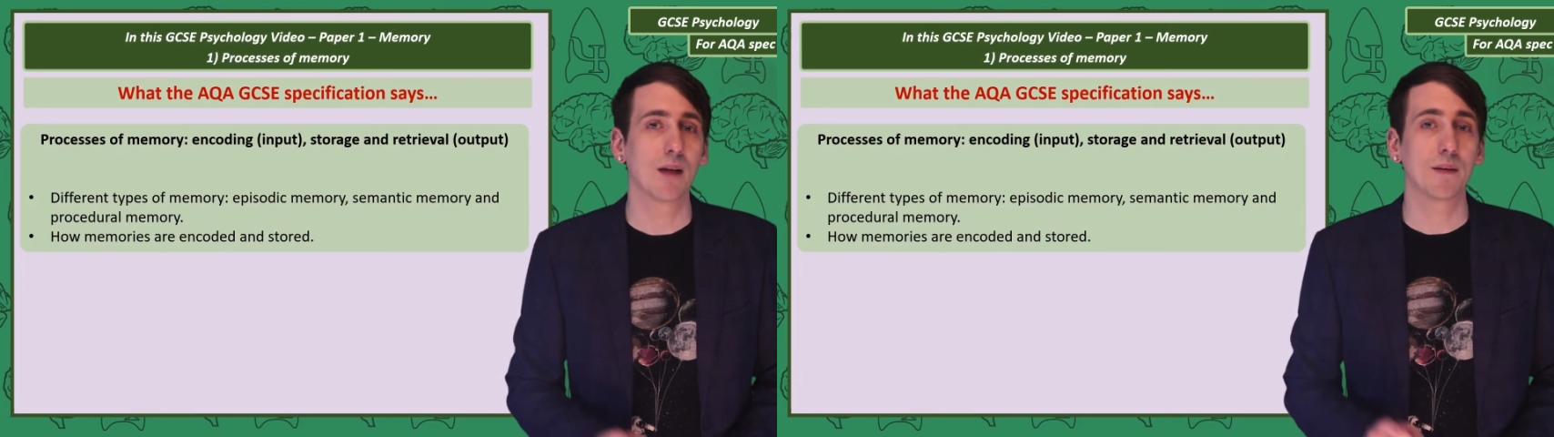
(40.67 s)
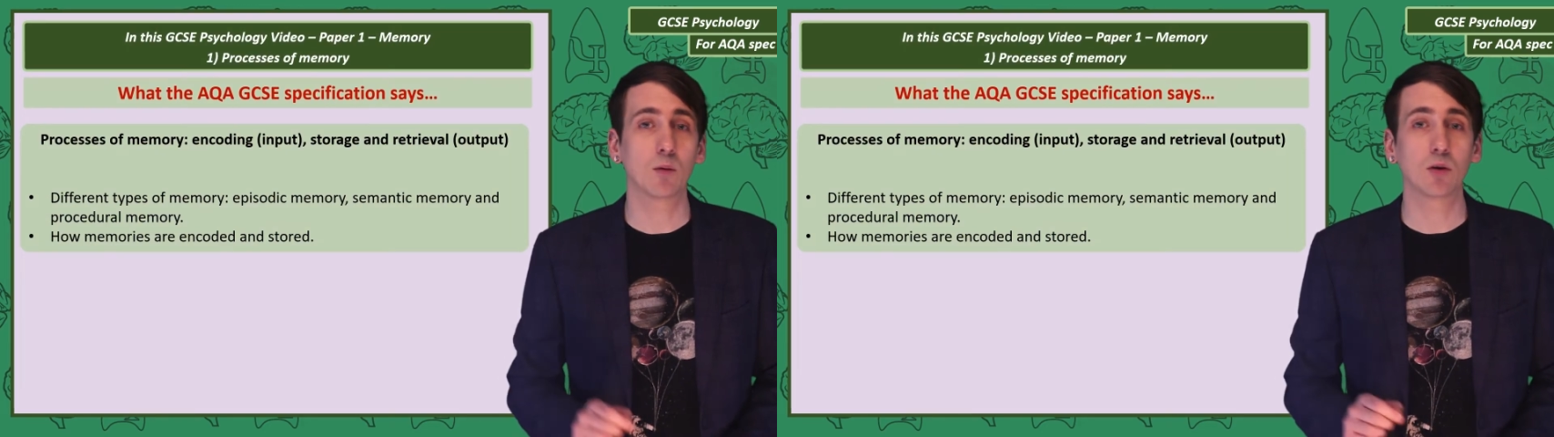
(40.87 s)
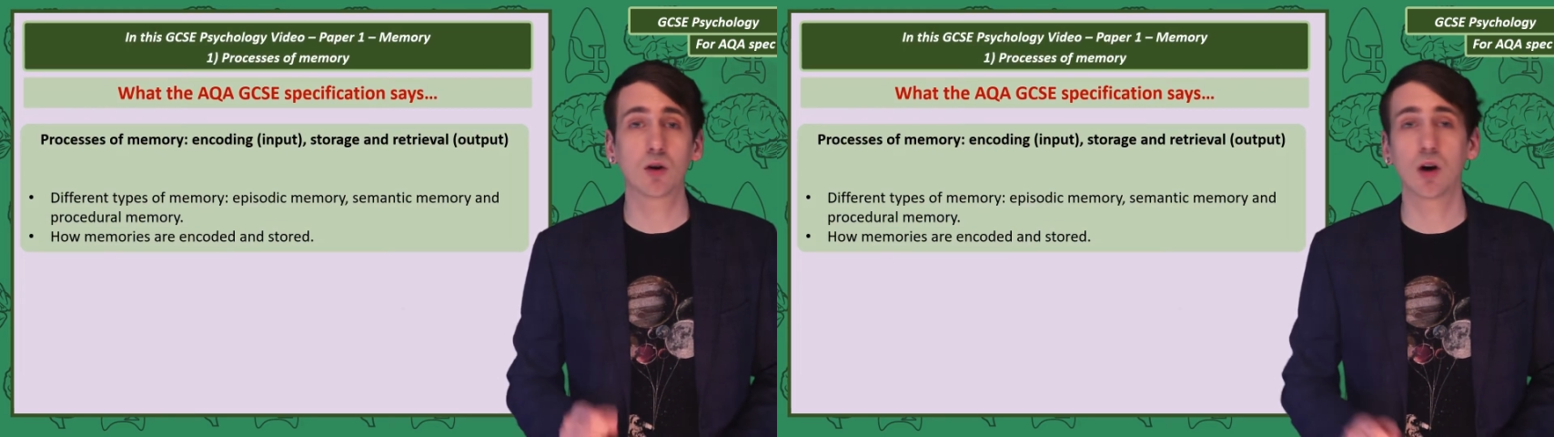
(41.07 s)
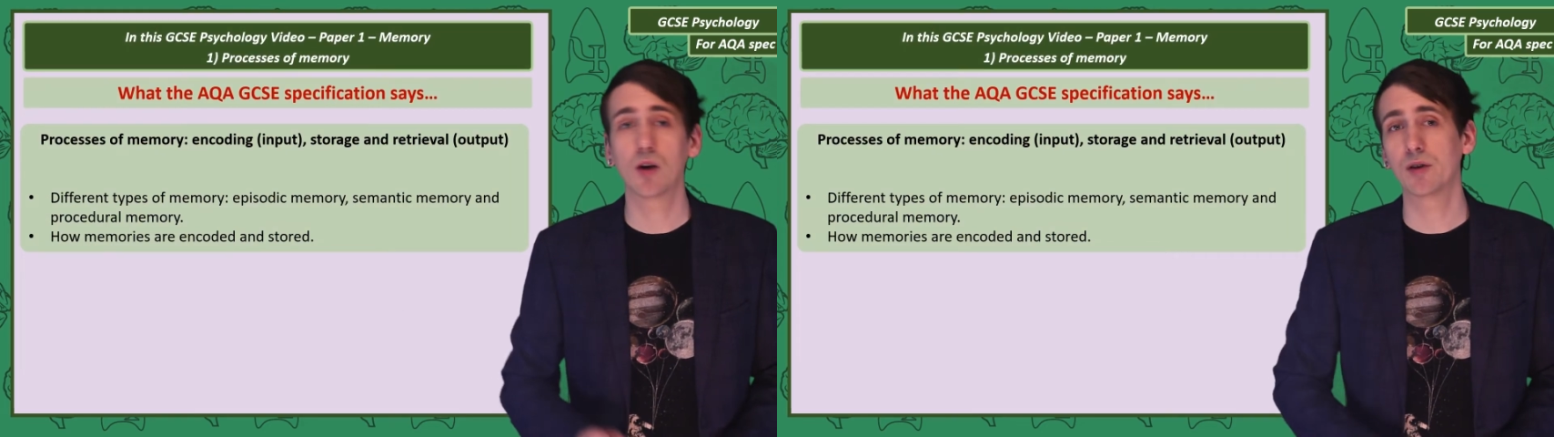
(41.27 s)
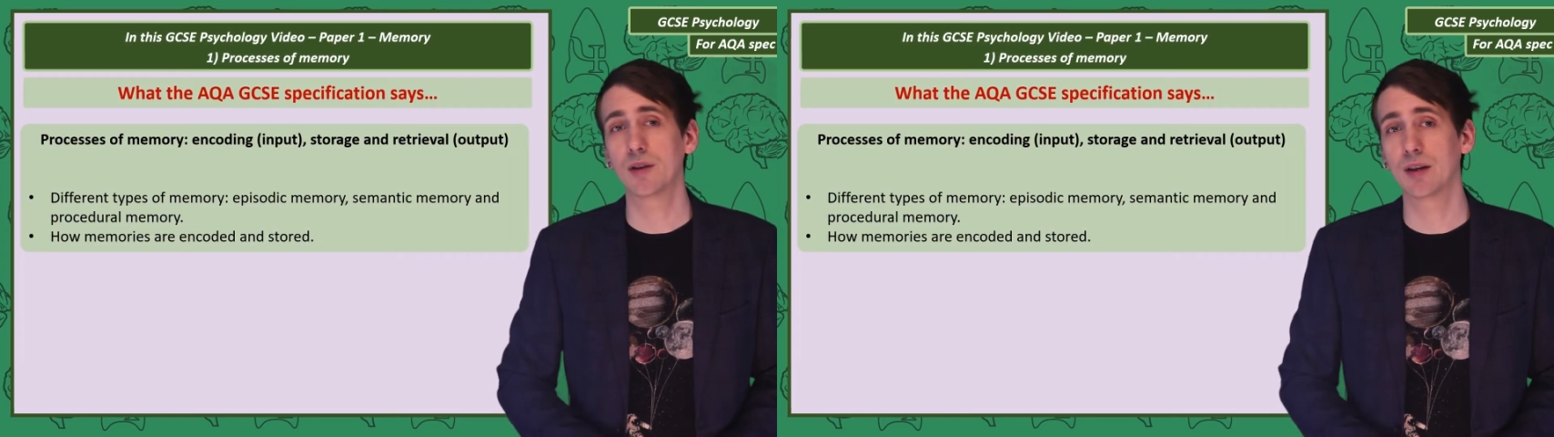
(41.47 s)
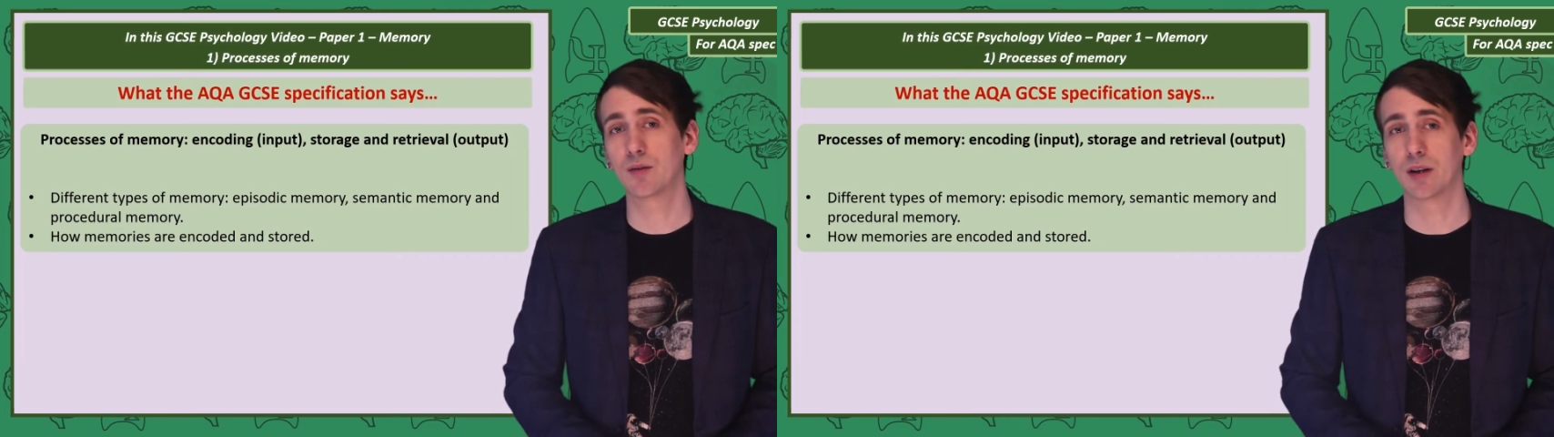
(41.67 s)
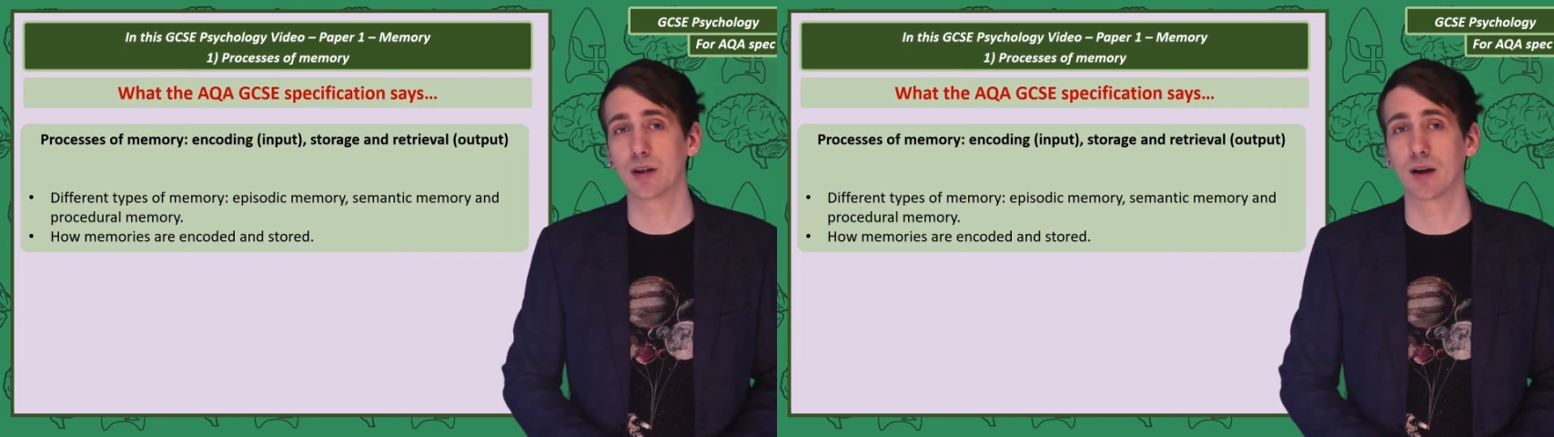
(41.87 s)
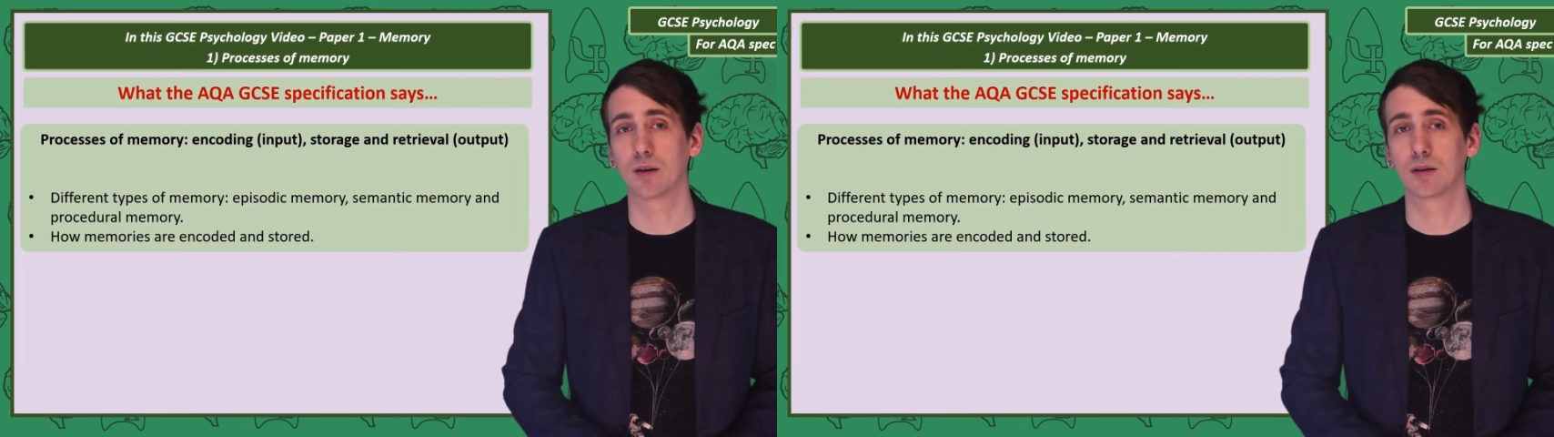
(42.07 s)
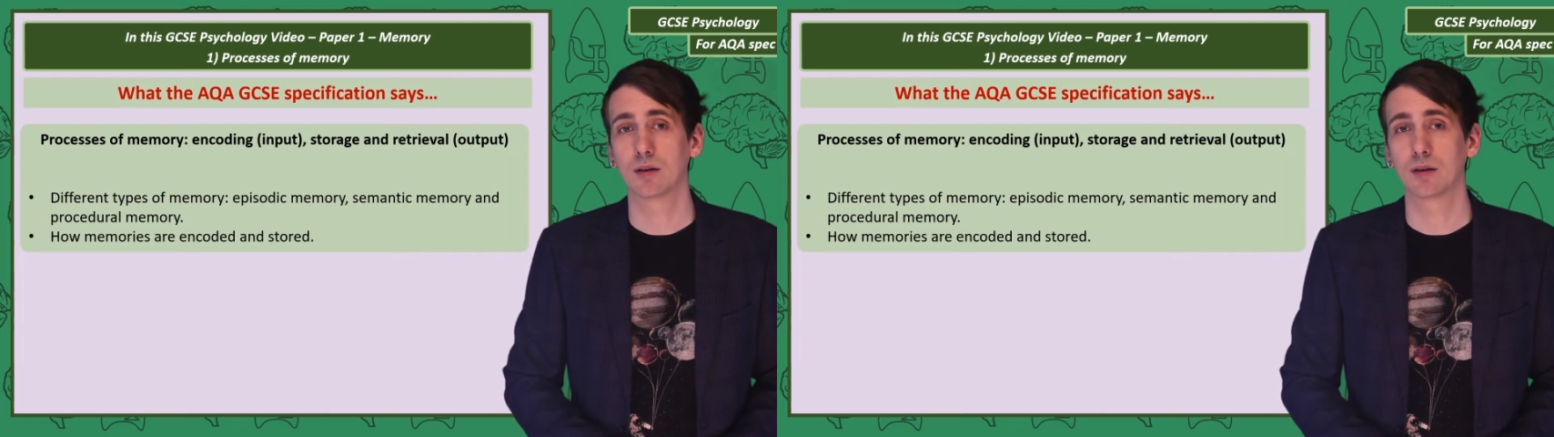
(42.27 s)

that we'll cover in this video.